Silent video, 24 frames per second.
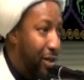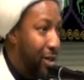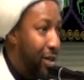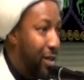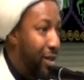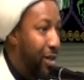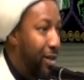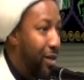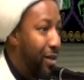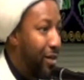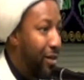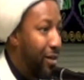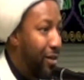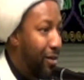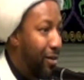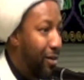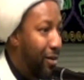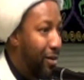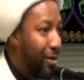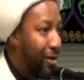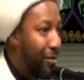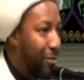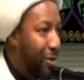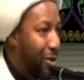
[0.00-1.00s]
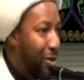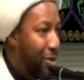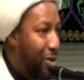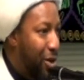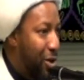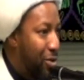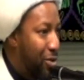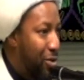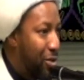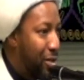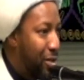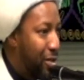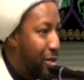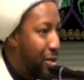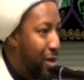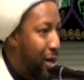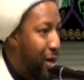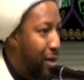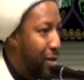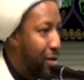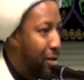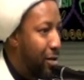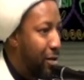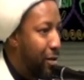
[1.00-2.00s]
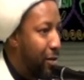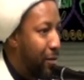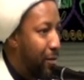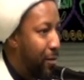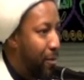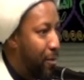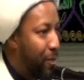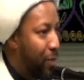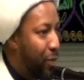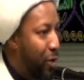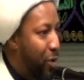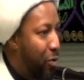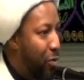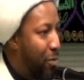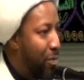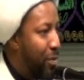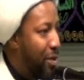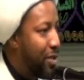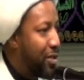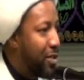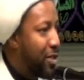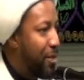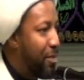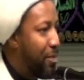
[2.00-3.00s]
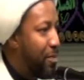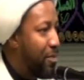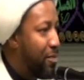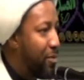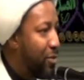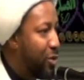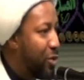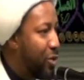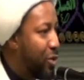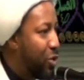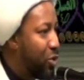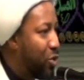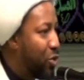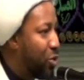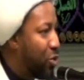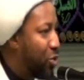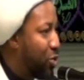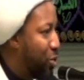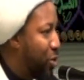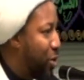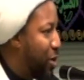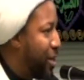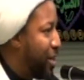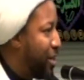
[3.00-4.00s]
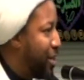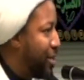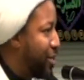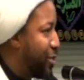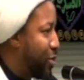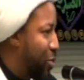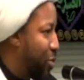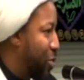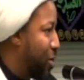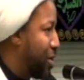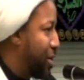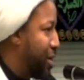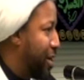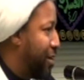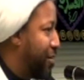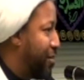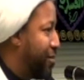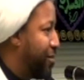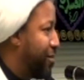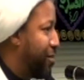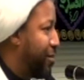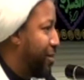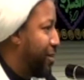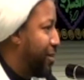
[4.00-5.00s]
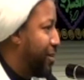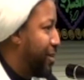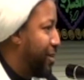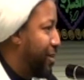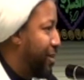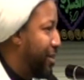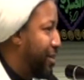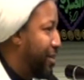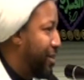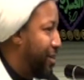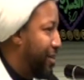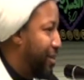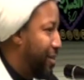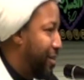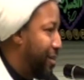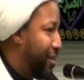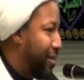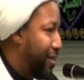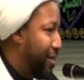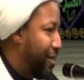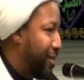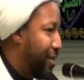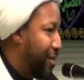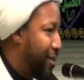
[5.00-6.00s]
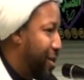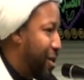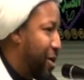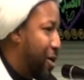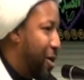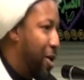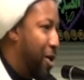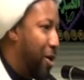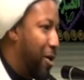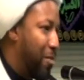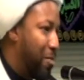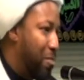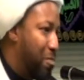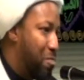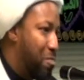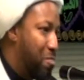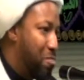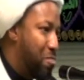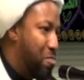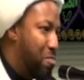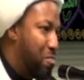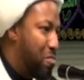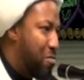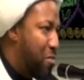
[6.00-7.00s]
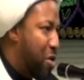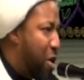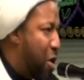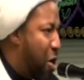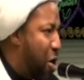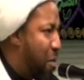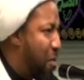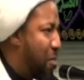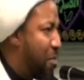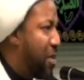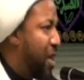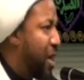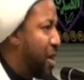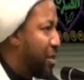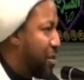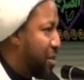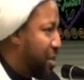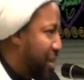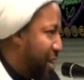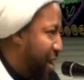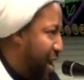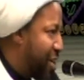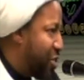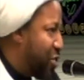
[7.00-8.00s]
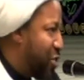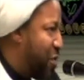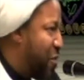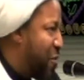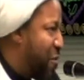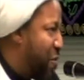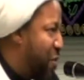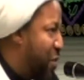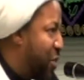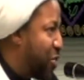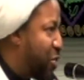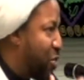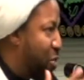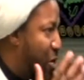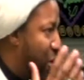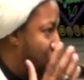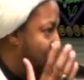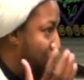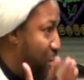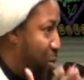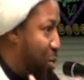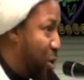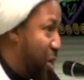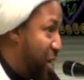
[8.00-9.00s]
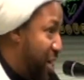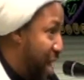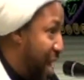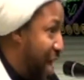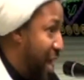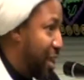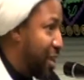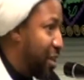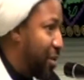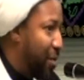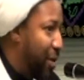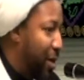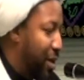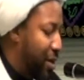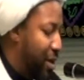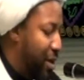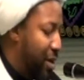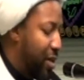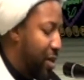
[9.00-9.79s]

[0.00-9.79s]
but the results is that there will be some short, sort of harm. Harm, not actually physical harm or death,